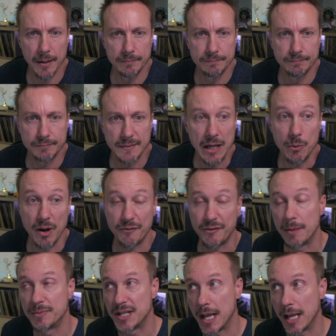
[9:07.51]
Anyway, if
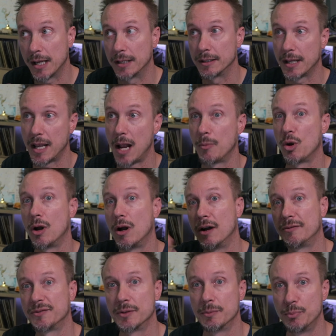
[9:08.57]
I'm taking the camera
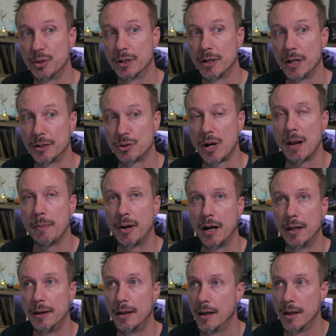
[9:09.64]
off to put it on a
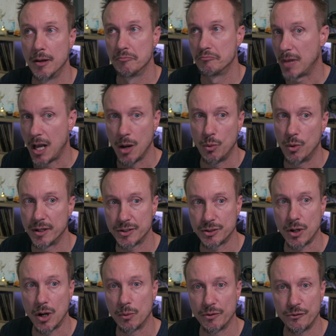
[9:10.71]
tripod, I want to
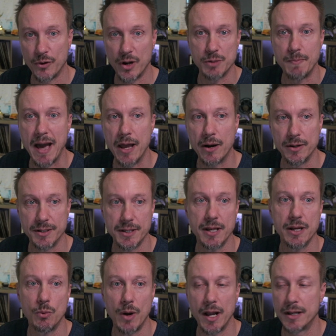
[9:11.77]
start with fresh batteries
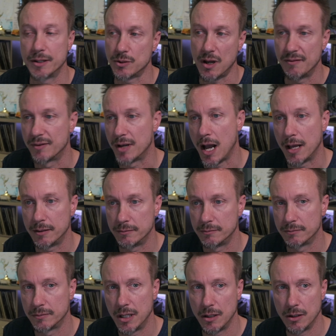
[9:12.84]
anyway, so I've got,
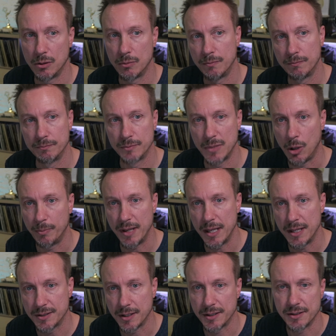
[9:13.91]
you know,
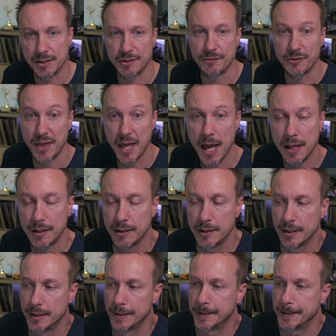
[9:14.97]
LPE6s for that,
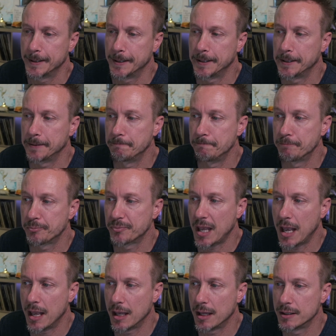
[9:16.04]

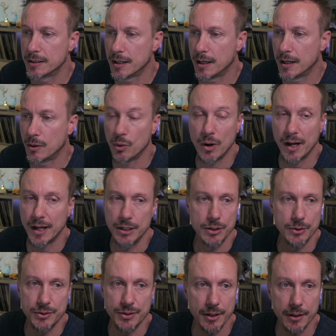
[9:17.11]
or I could
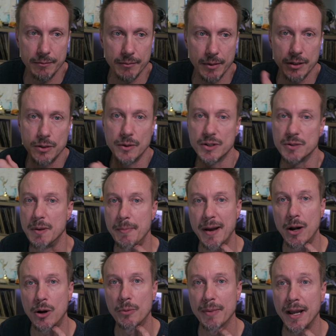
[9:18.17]
use a USB
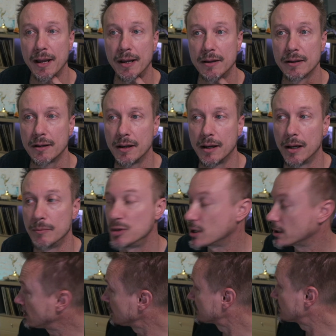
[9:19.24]
power bank. You can
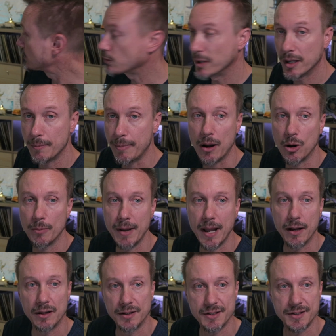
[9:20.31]
also rig a power
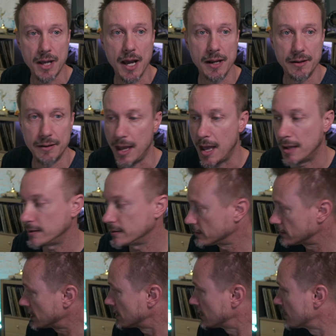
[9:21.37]
bank on the side of that.
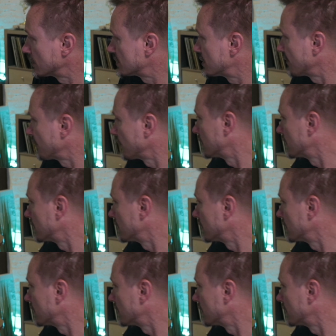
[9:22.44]
You know, there's different